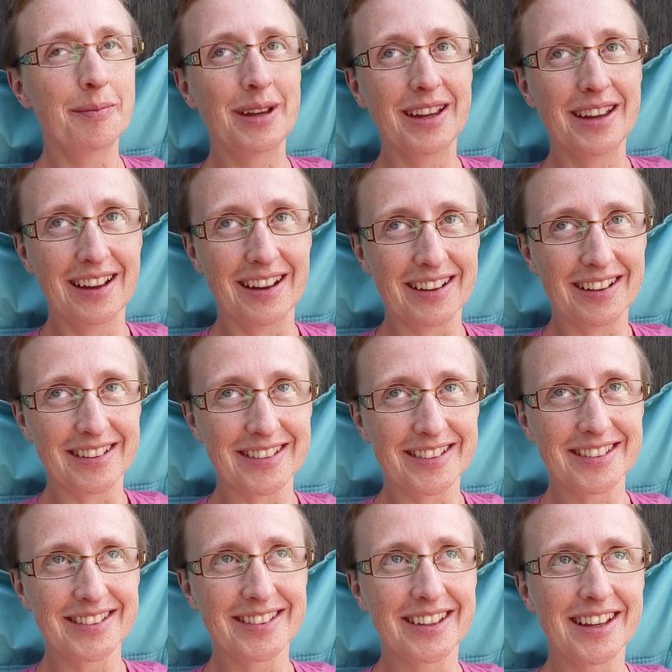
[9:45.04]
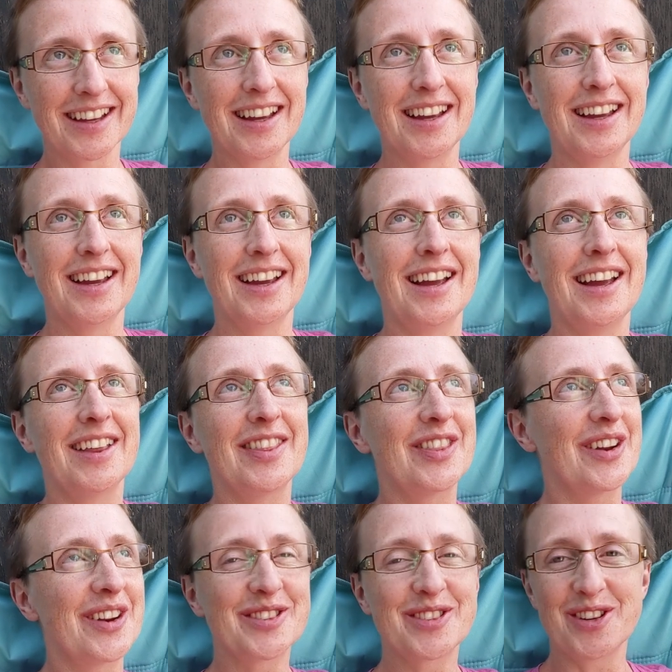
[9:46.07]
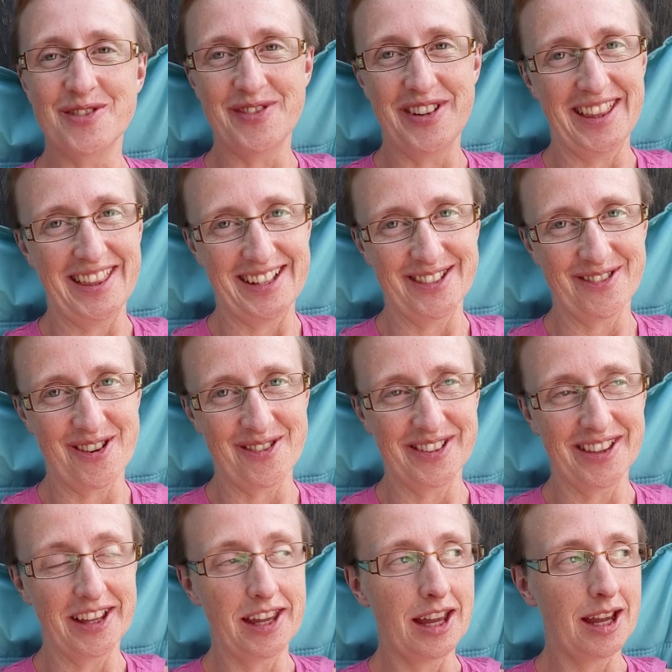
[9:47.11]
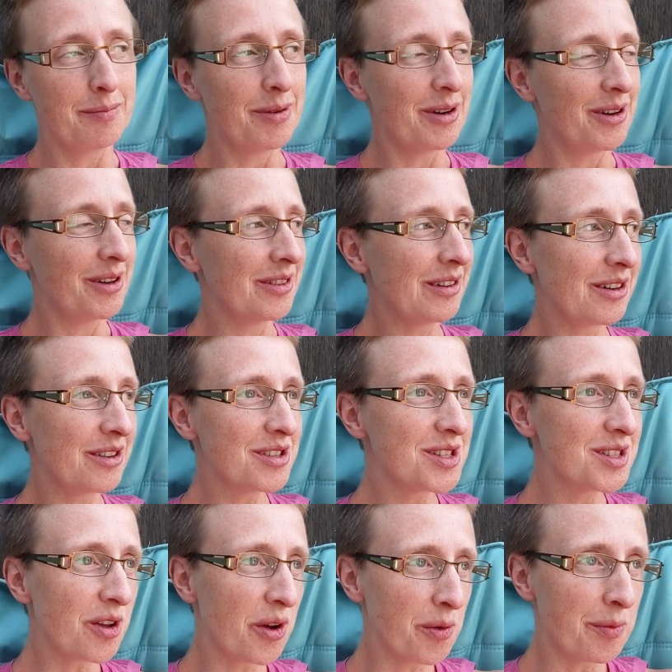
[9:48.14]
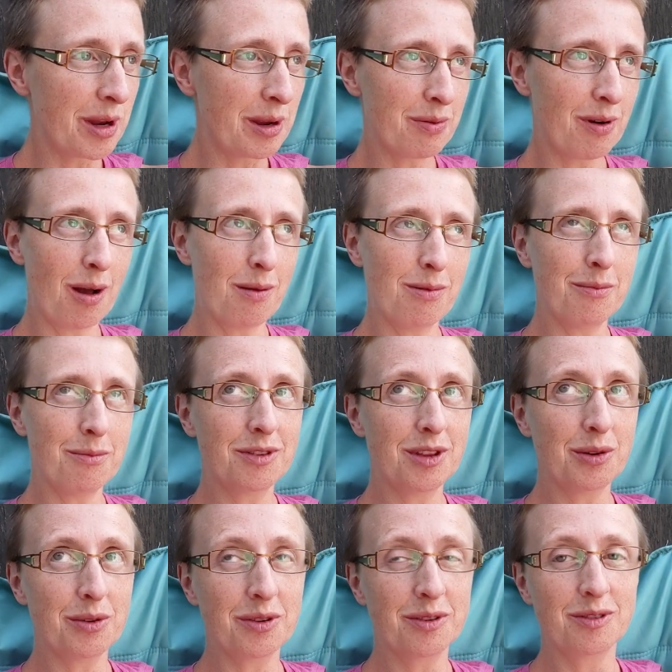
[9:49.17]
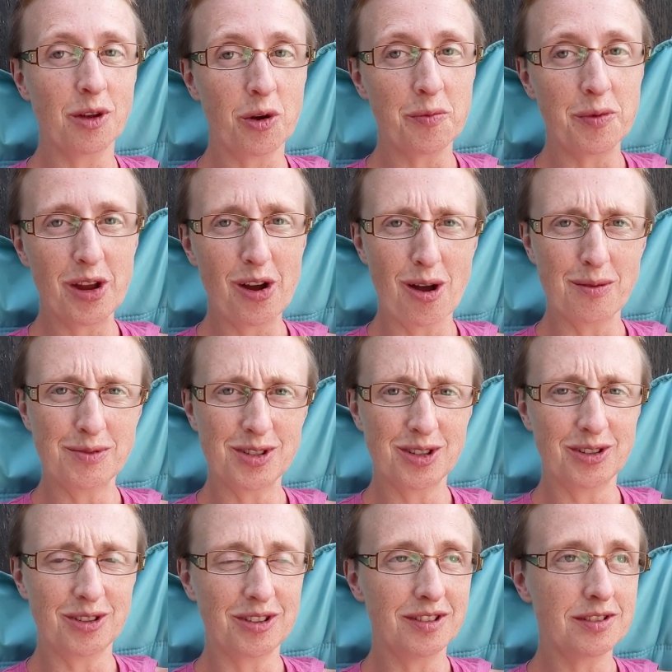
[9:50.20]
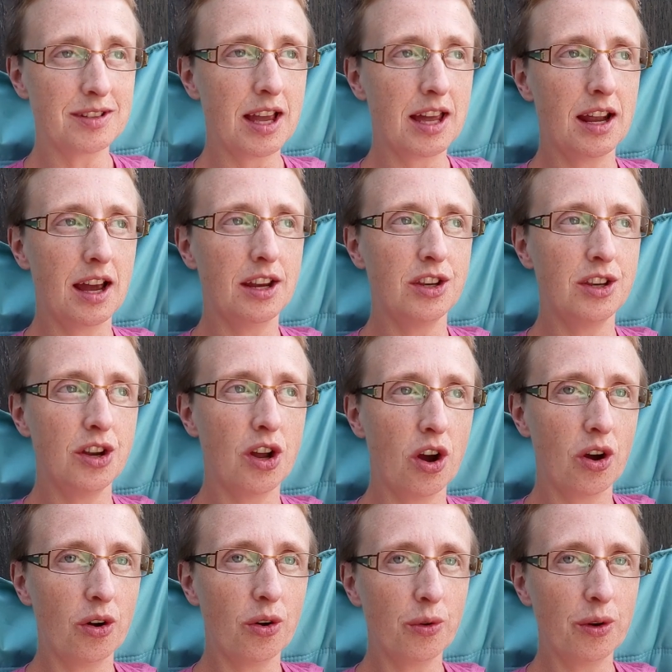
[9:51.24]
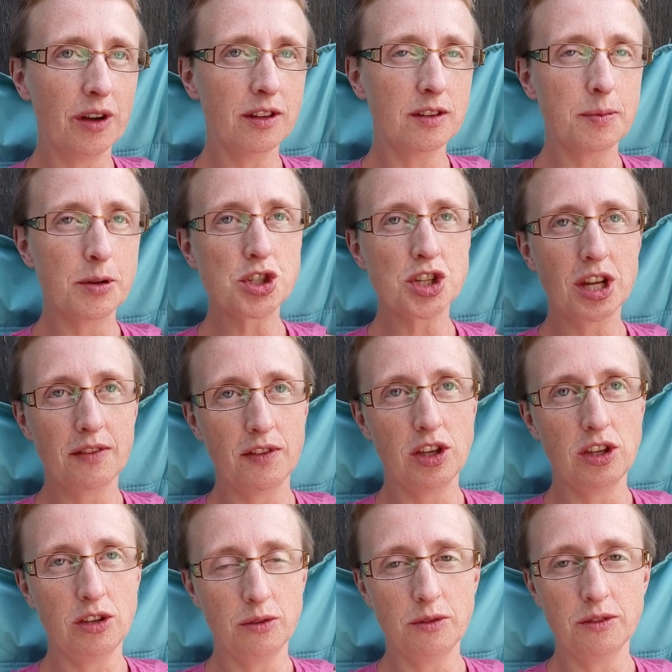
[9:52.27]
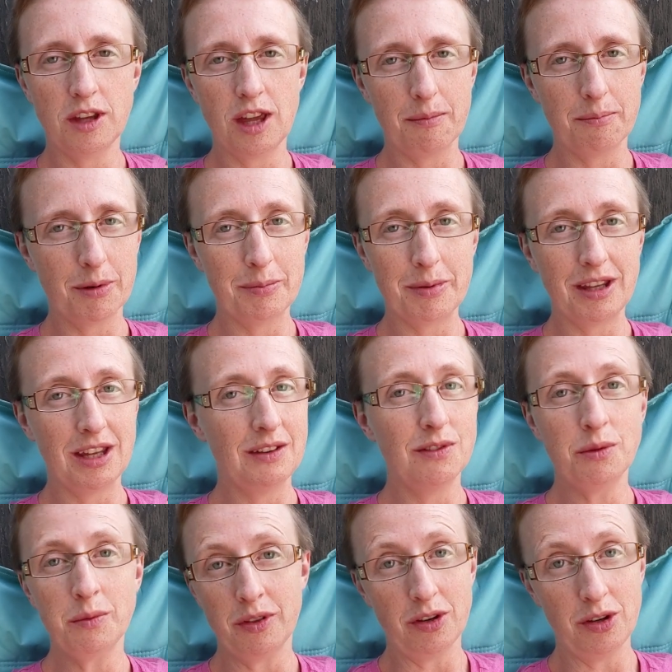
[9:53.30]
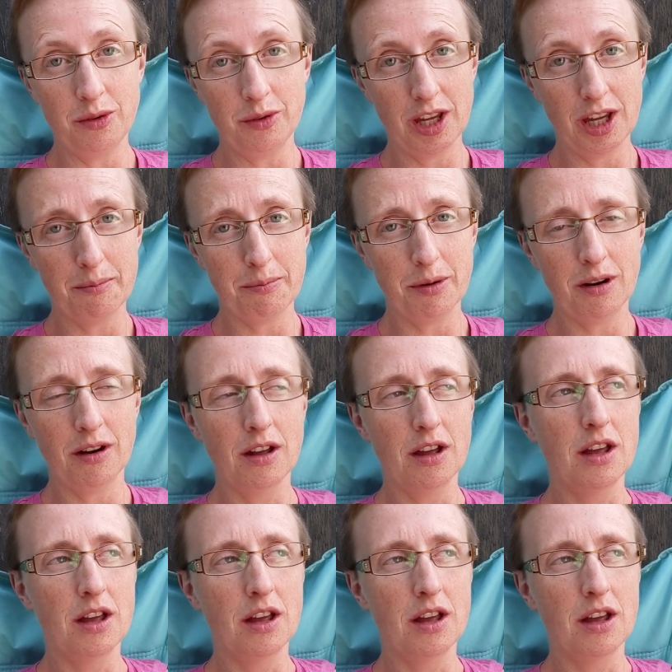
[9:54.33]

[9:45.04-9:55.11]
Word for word: because there are so many things wrong with the camper. There are so many problems. There were so many obstacles. And I know, especially having used camper, but even with a new camper,